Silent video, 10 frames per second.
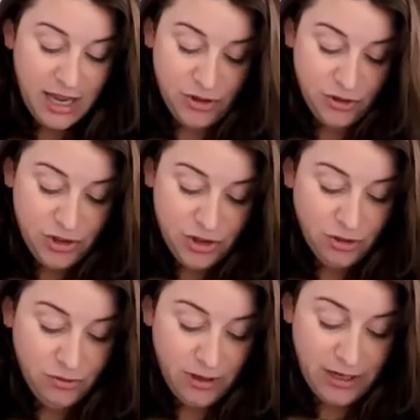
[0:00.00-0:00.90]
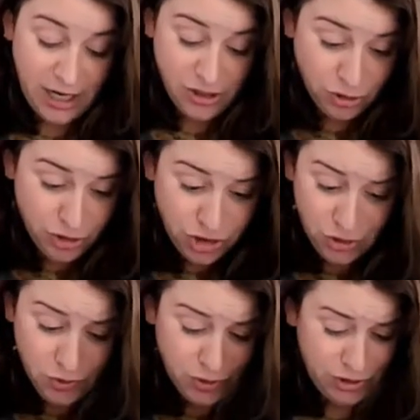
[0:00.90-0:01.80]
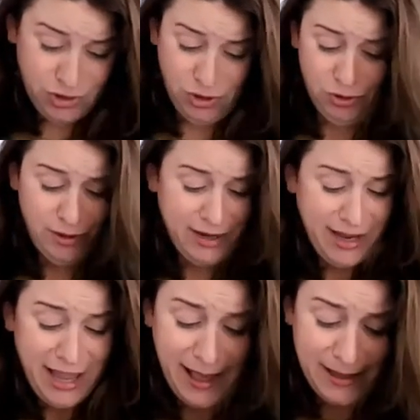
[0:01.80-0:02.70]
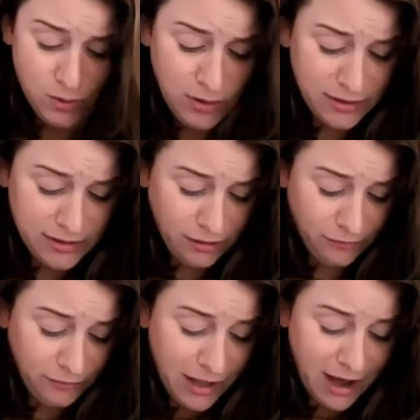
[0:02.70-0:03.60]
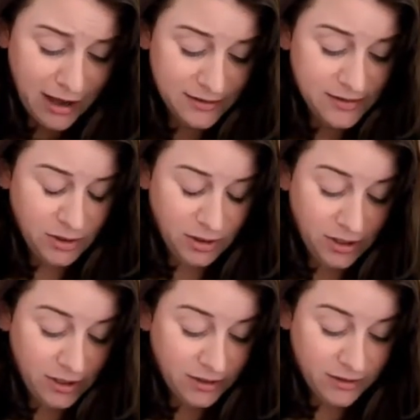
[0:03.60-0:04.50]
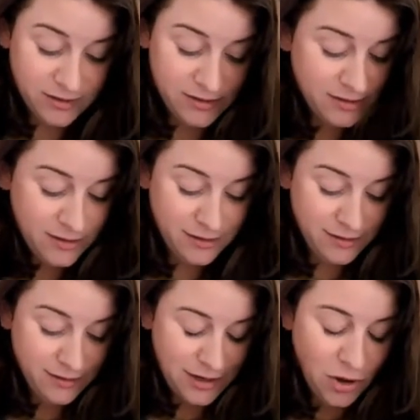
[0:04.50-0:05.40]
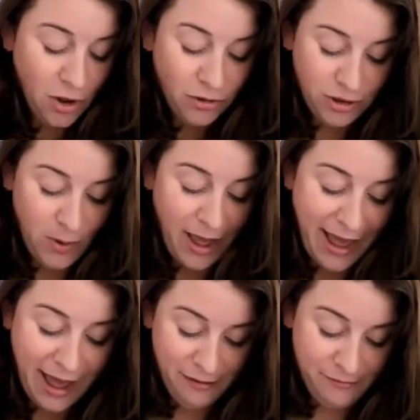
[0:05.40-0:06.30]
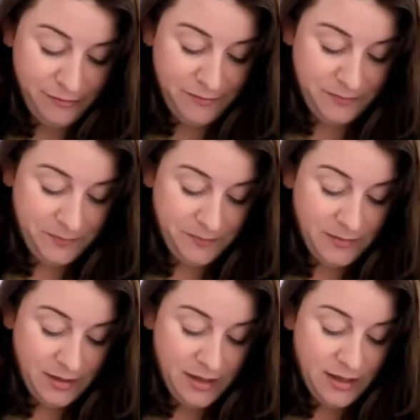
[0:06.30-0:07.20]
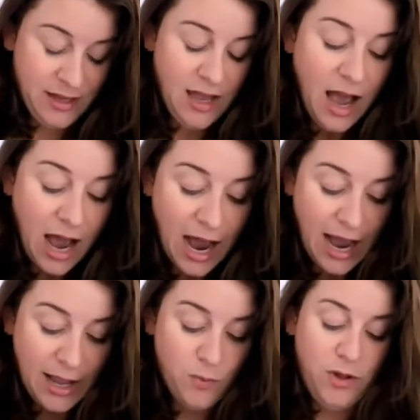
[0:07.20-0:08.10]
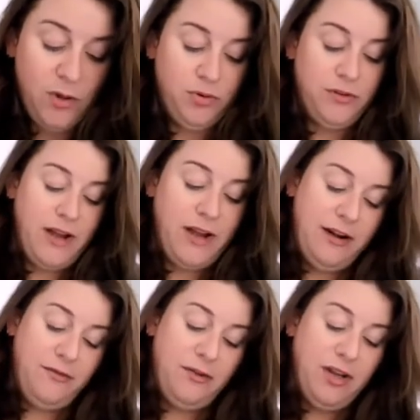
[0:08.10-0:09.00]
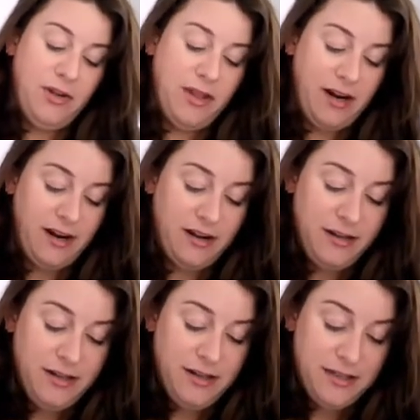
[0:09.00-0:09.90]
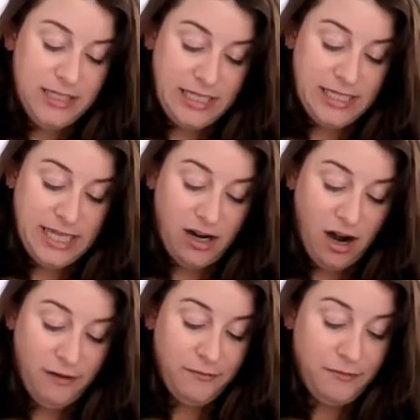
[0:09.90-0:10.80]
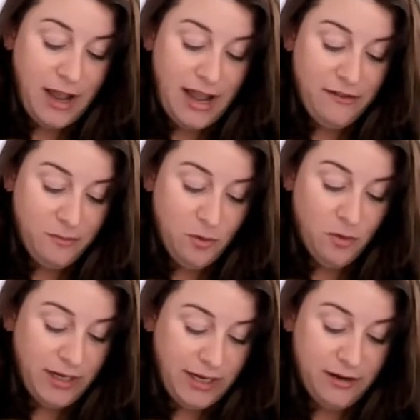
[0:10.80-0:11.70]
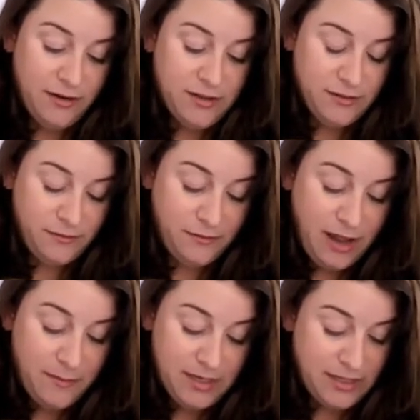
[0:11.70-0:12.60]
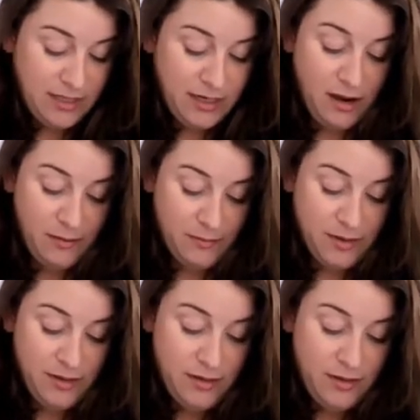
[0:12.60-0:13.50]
and your children and your children's children, as well as your flocks, your herds, and all you have. I will provide for you there, since there are 5 more years of famine to come,